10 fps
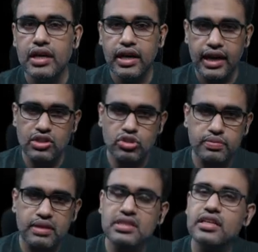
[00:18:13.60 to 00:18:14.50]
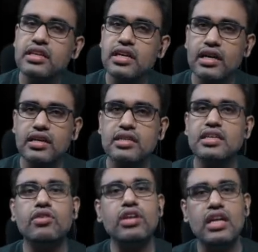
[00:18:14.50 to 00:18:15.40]
and the superior mesenteric artery is
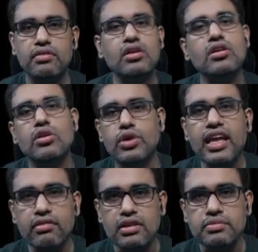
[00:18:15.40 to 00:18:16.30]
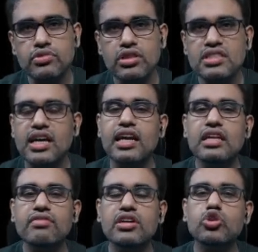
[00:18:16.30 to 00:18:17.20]
around L1 or lower L1. So there's hardly
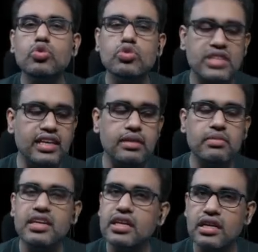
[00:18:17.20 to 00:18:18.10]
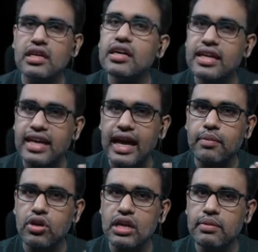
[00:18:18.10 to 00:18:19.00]
1 to 2 centimeter gap
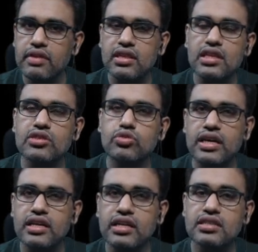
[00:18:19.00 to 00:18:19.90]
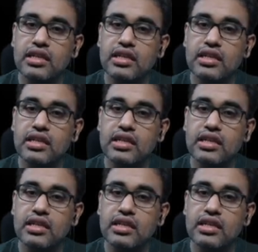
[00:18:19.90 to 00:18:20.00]
only between these two arteries.